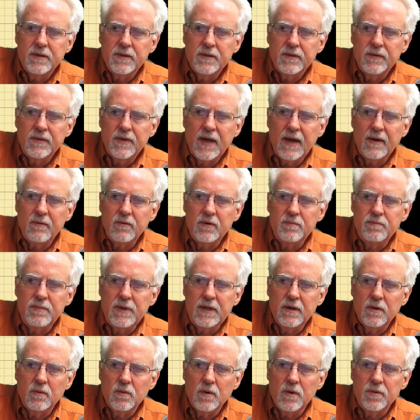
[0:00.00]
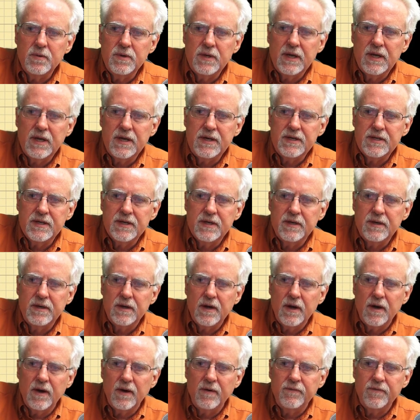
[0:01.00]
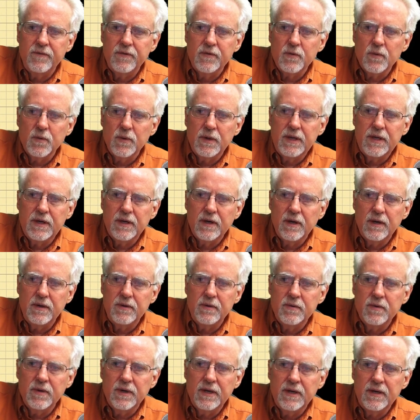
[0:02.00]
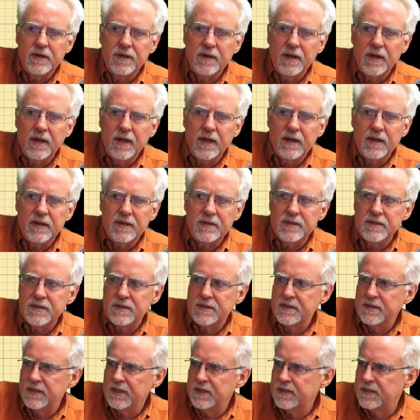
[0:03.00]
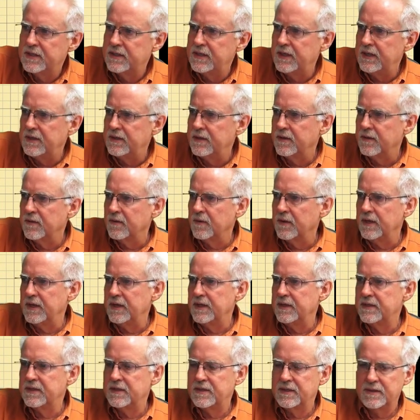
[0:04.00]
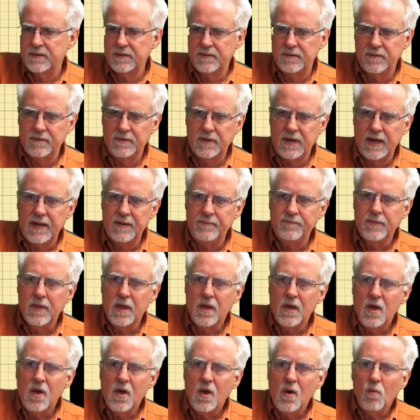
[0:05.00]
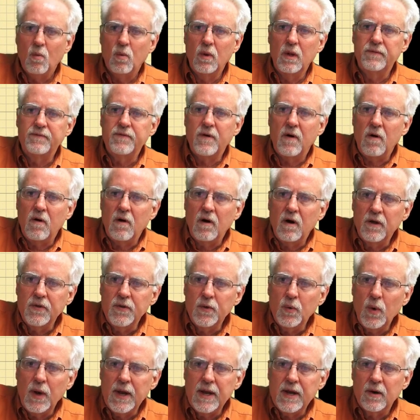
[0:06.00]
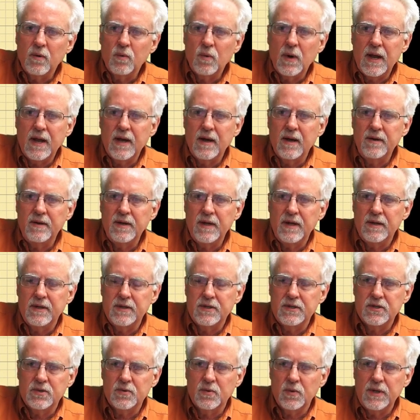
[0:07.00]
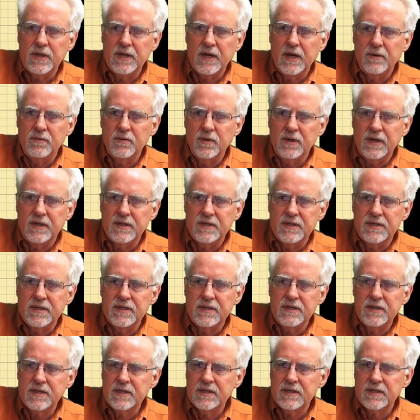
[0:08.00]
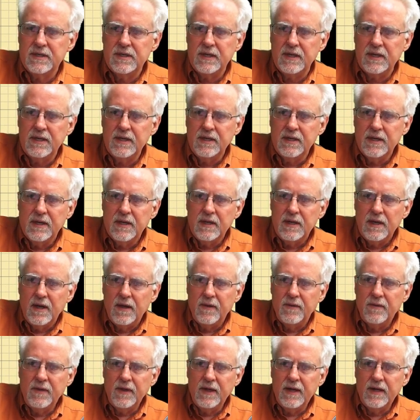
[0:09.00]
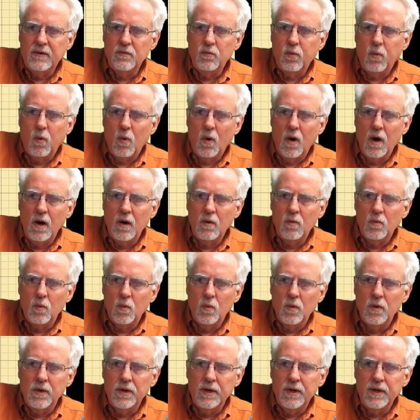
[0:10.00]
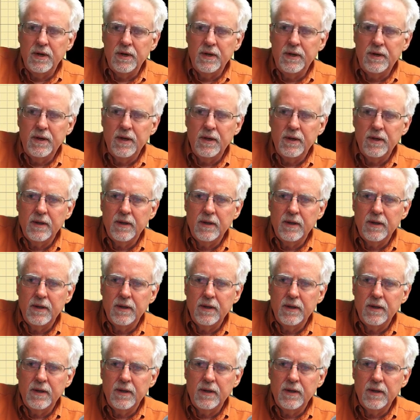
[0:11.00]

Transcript: That would be a rotation of three hundred sixty degrees. Okay, well, if all the way around is three hundred sixty, then what would